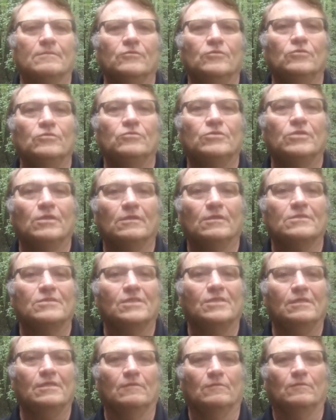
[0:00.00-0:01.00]
New
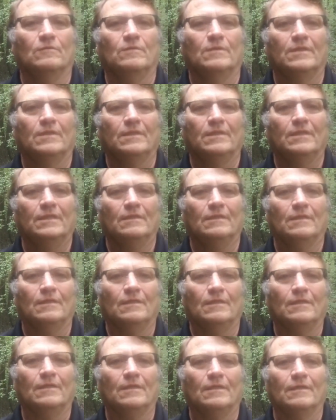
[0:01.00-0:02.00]
Jersey. We
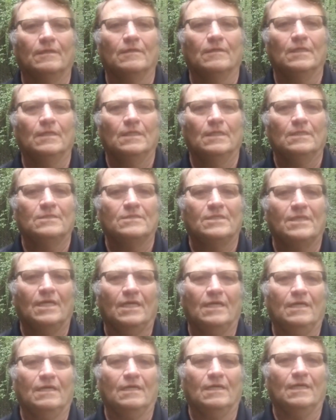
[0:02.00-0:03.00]
are
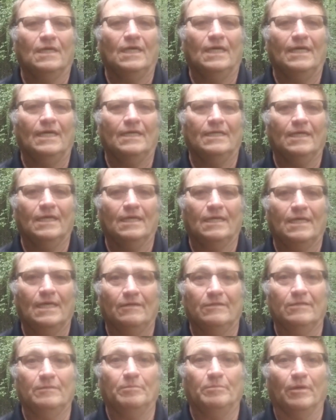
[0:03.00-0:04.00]
staying at a
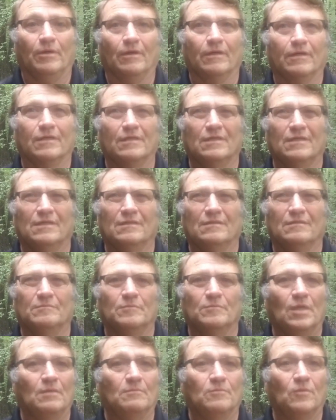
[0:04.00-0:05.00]
county park
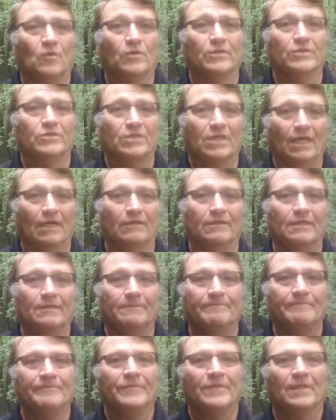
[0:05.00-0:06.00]
in Morris County,
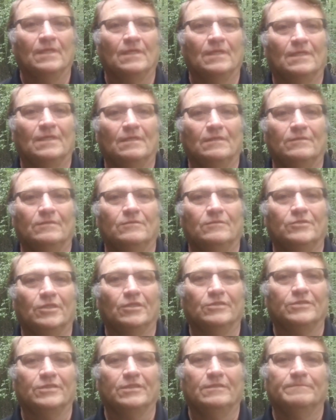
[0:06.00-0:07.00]
New
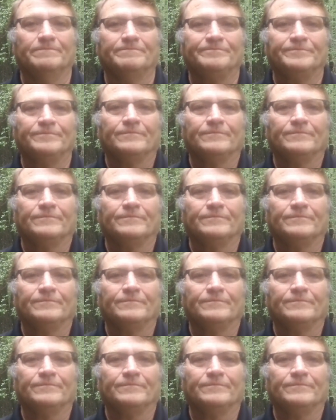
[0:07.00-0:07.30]
Jersey.